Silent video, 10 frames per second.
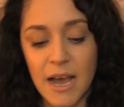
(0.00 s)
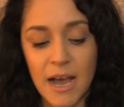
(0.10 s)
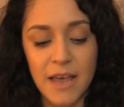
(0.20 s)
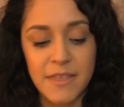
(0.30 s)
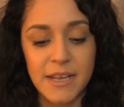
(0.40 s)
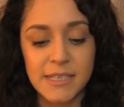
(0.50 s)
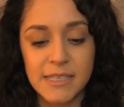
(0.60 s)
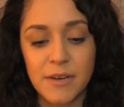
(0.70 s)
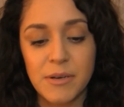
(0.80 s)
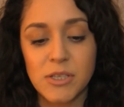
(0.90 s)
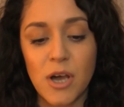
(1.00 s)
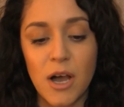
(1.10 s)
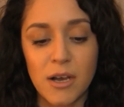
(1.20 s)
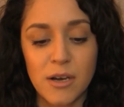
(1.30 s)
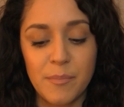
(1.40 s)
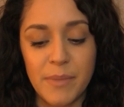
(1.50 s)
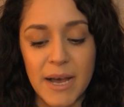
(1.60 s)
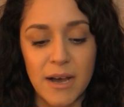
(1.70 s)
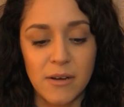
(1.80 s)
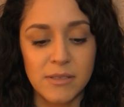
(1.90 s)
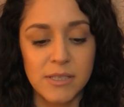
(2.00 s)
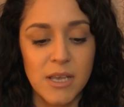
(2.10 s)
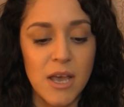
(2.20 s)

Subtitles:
The next thing I want to talk about,